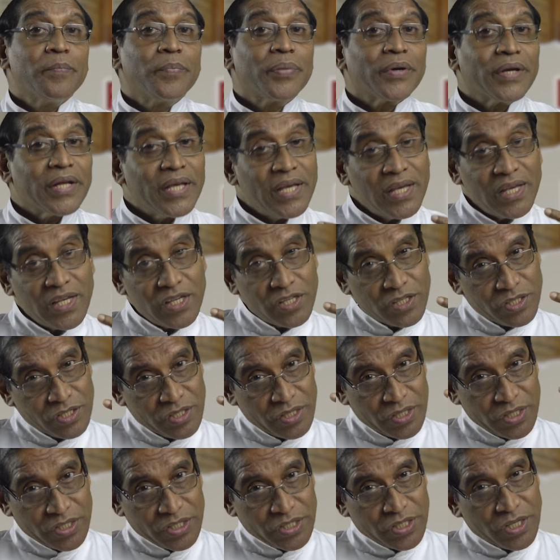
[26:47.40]

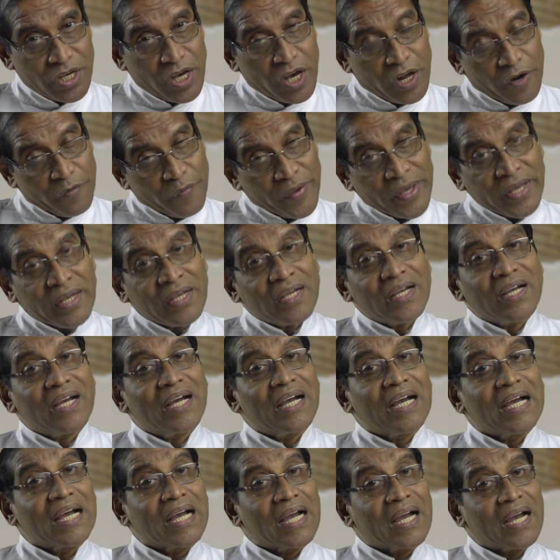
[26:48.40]
Priests serving
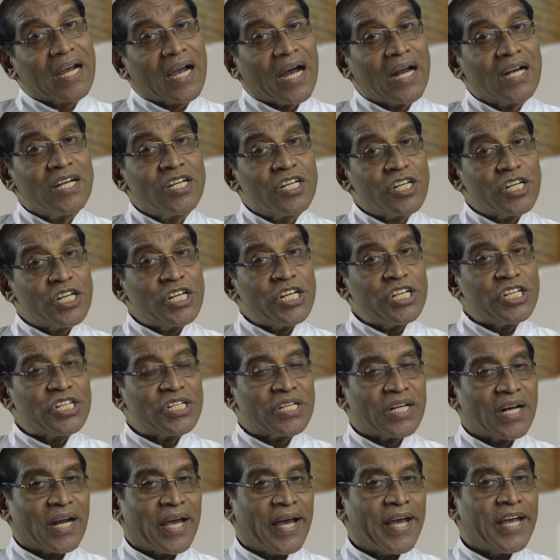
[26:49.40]
country
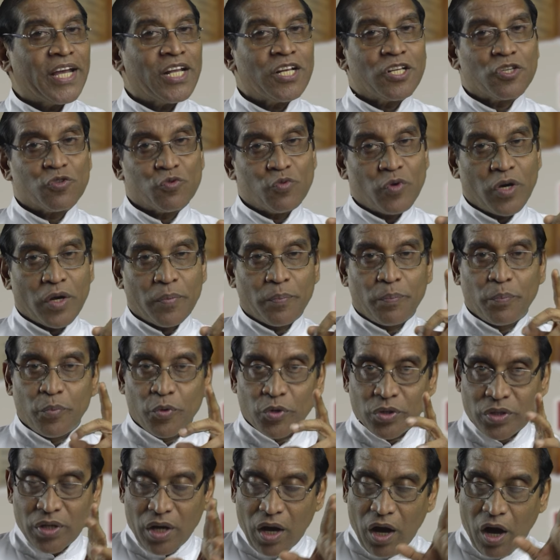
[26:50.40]
shrines were
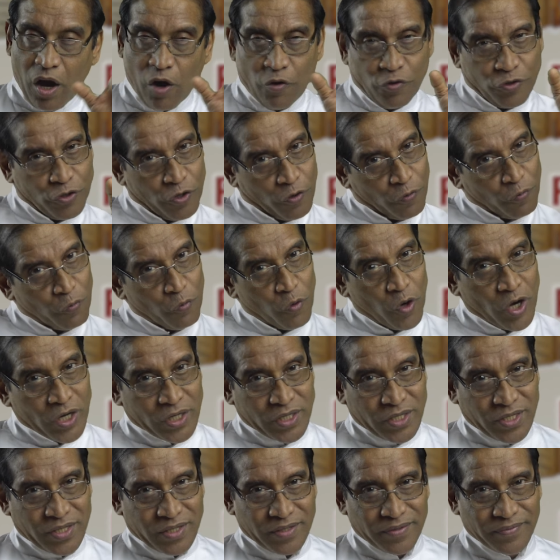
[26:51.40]
put out of
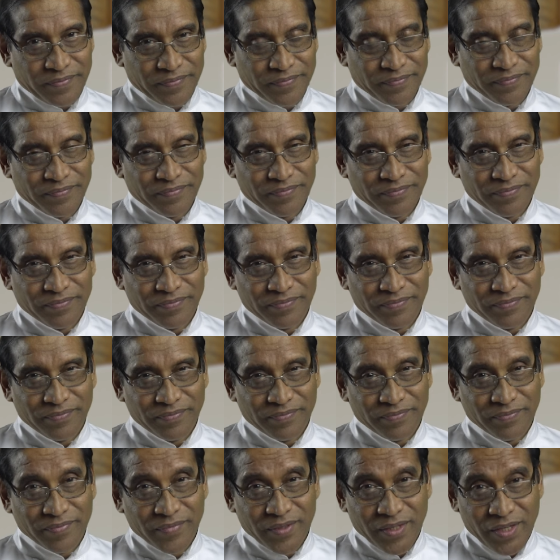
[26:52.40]
work.
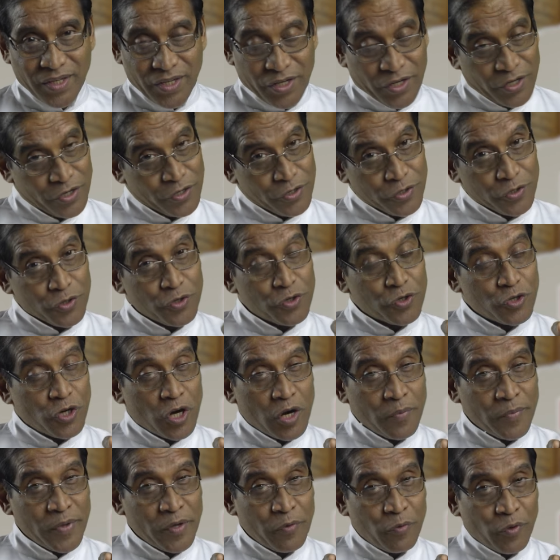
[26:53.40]

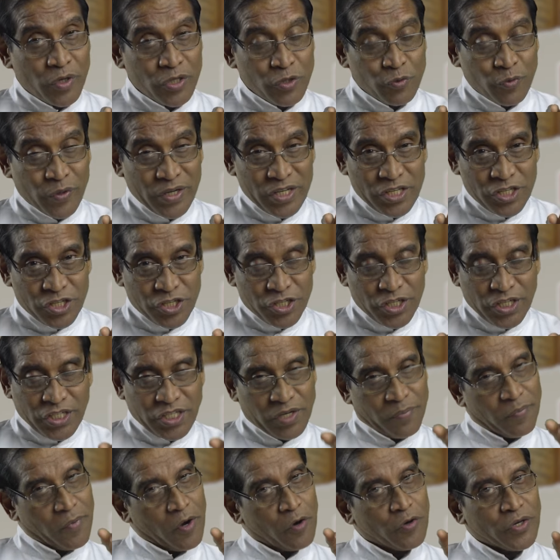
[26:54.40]
Deuteronomy was very
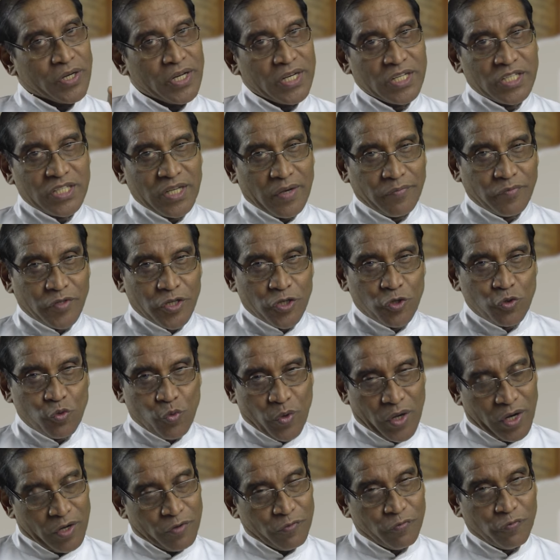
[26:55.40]
strict about it, chapter
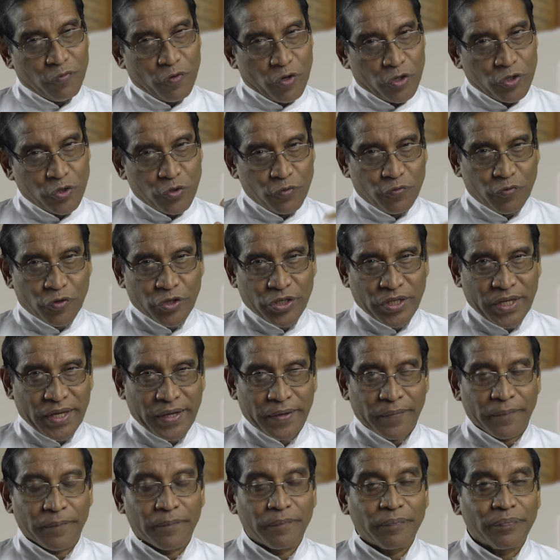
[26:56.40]
12, 4 to
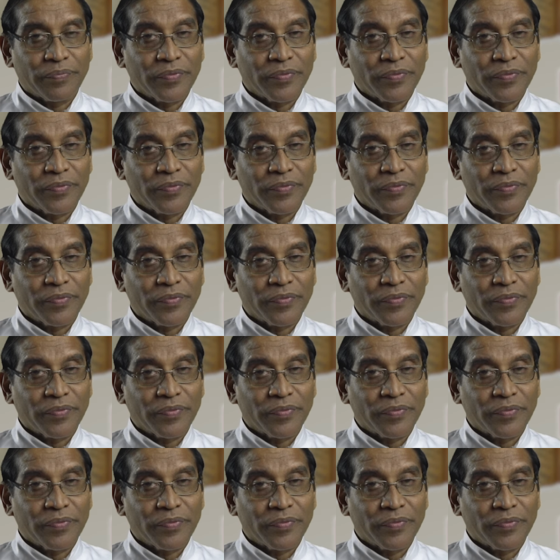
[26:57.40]
14.